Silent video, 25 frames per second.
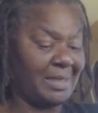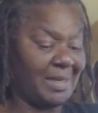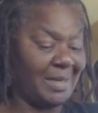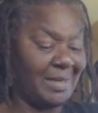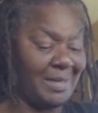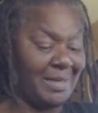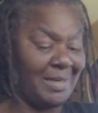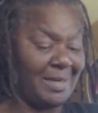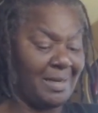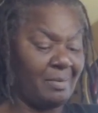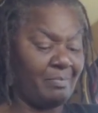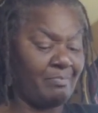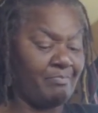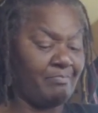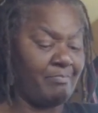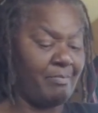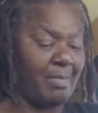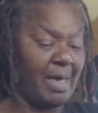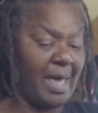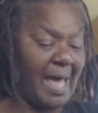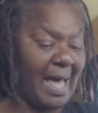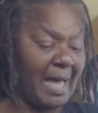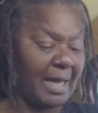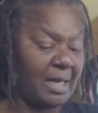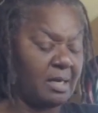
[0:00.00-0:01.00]
I need a
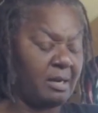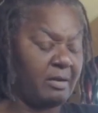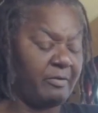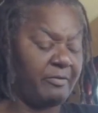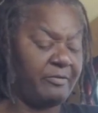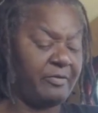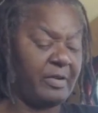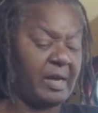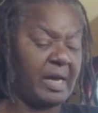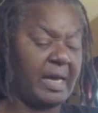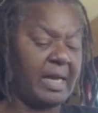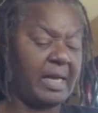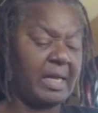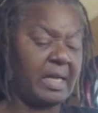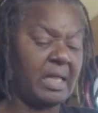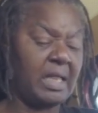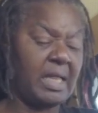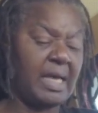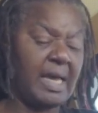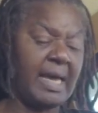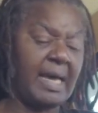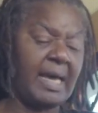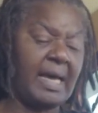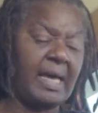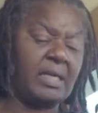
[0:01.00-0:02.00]
magnifying
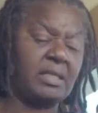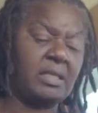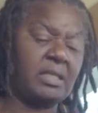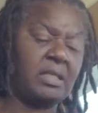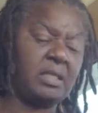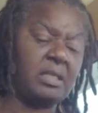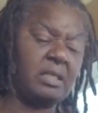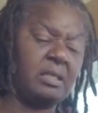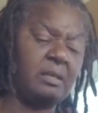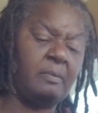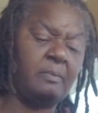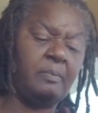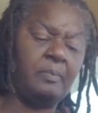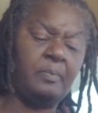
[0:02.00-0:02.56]
glass.